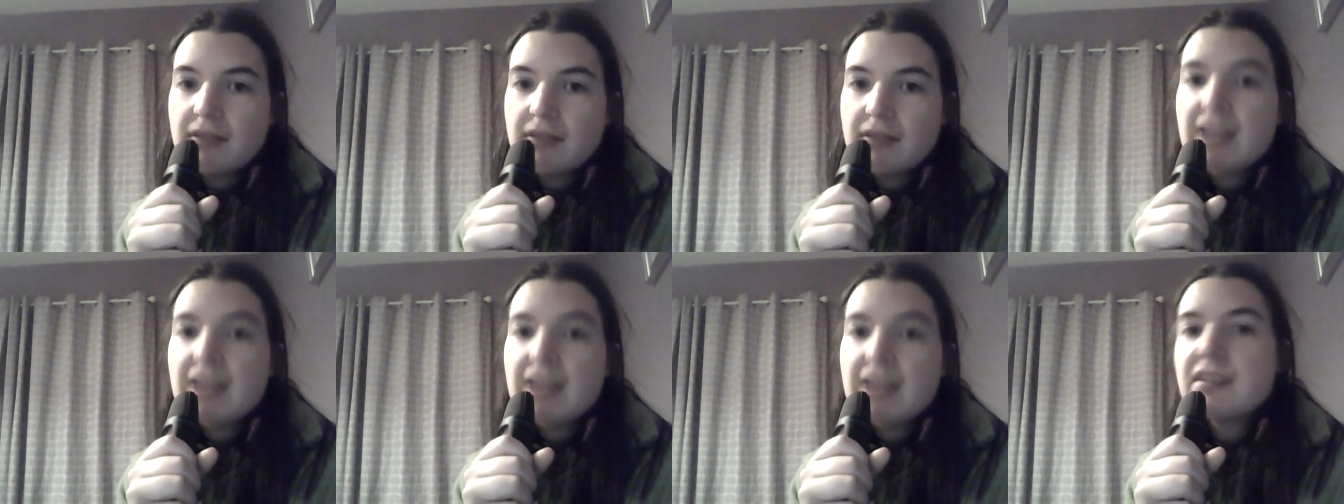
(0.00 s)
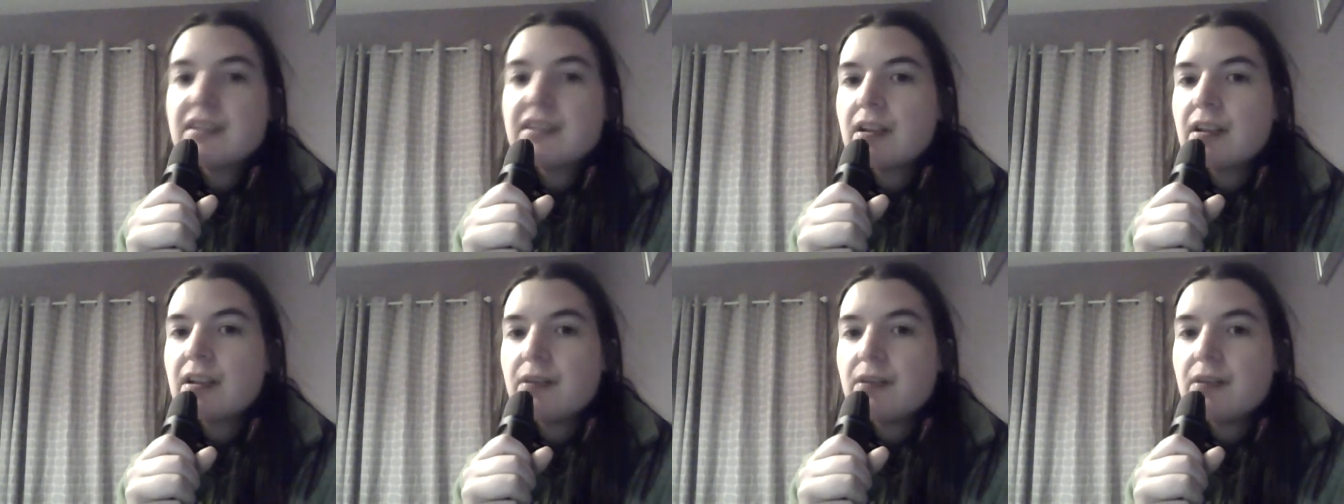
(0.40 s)
It's an
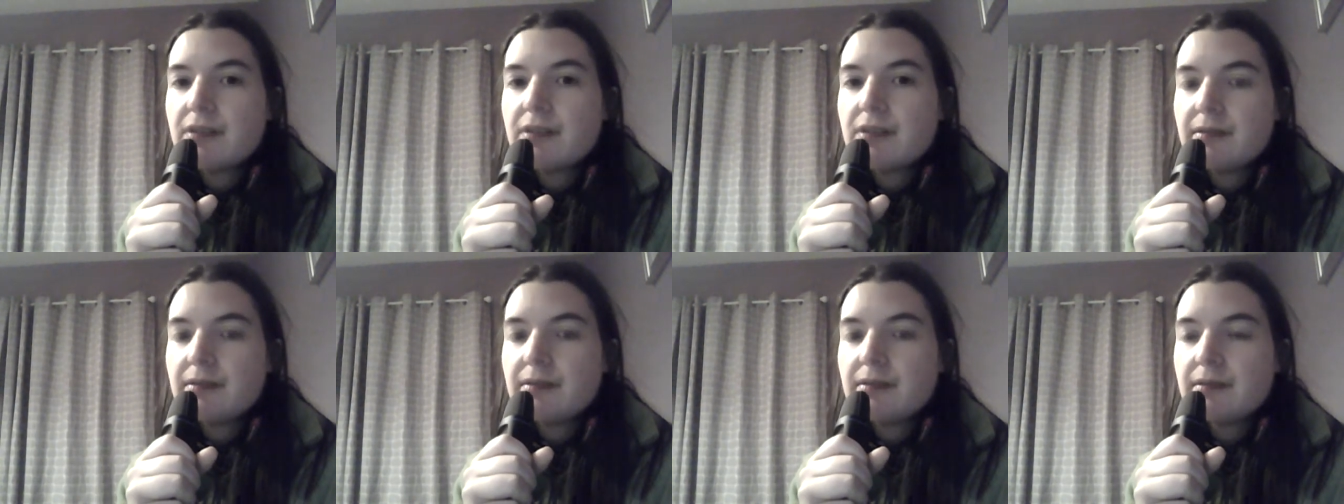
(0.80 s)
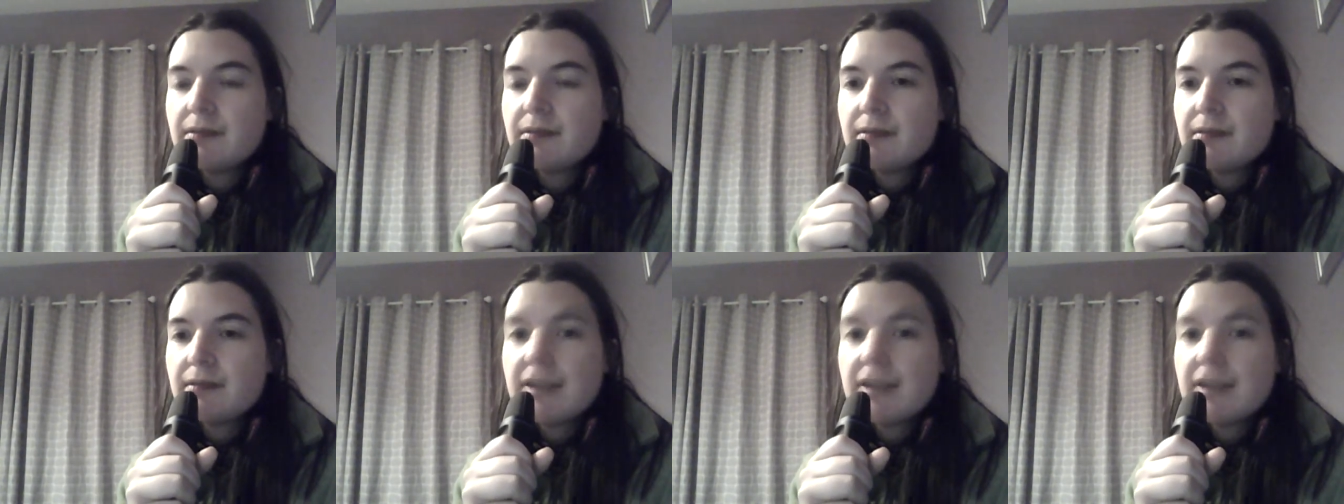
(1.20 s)
illusion.
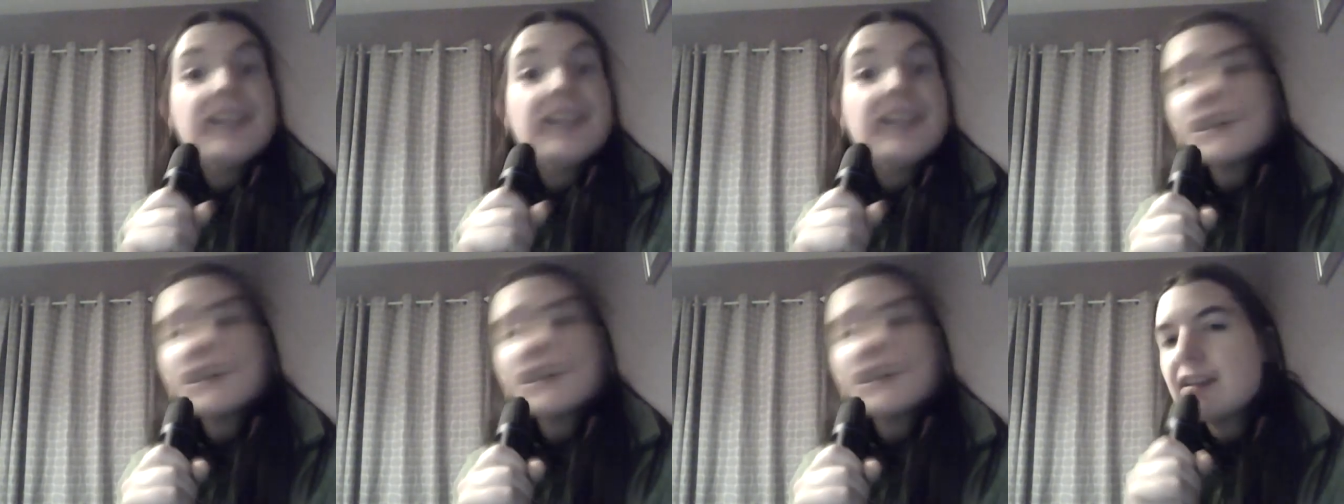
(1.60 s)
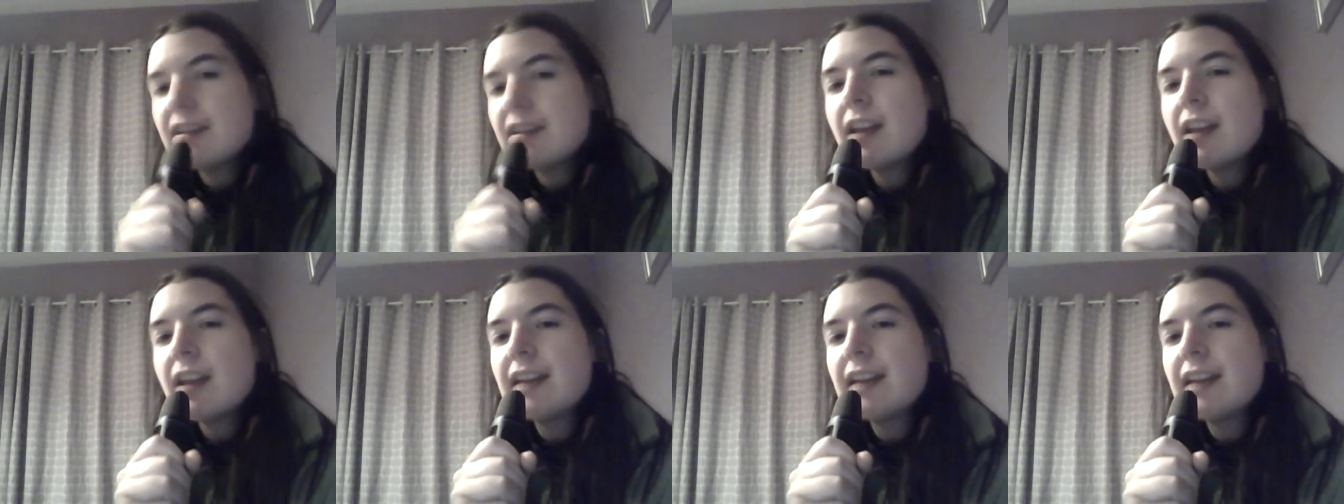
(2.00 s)
It's
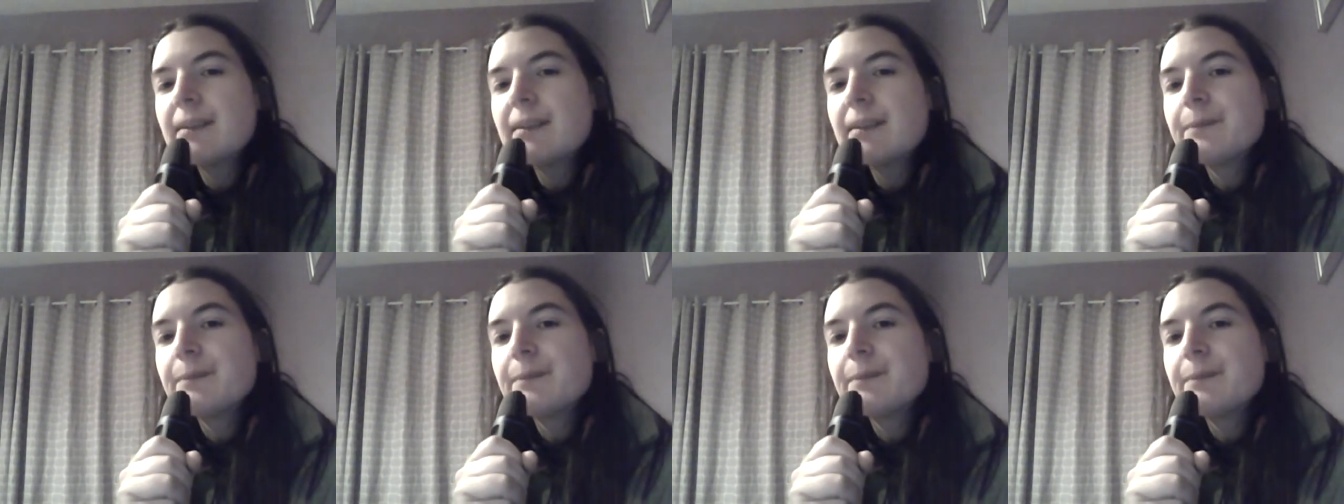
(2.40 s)
not like